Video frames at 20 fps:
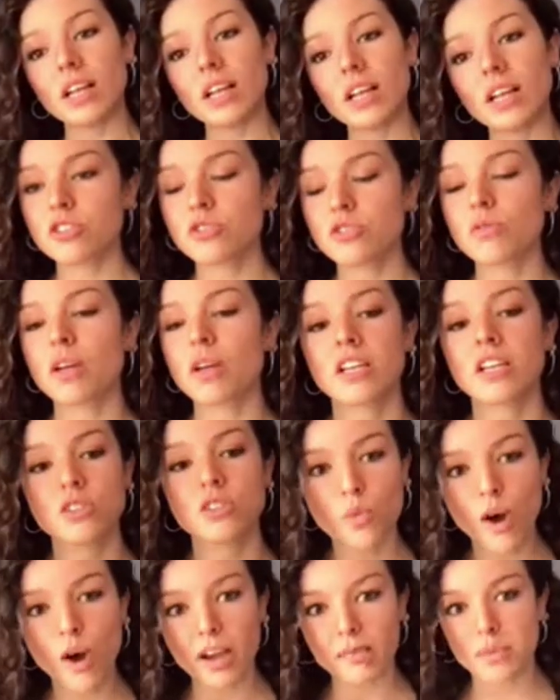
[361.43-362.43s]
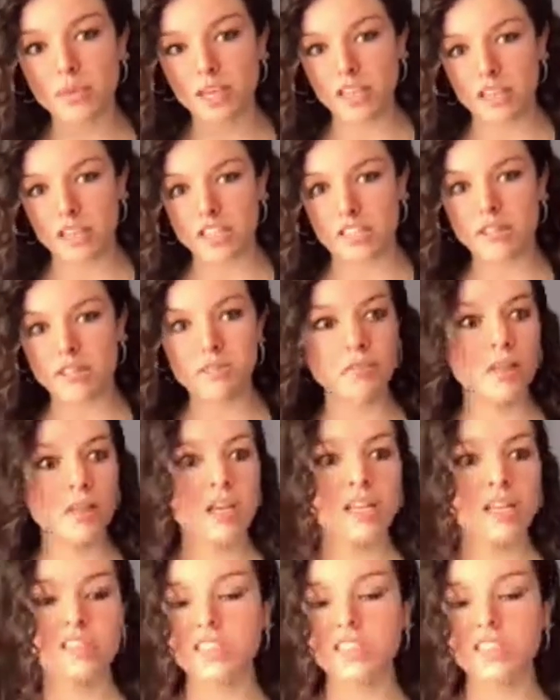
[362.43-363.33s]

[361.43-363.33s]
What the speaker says: thanks to an XY mechanism,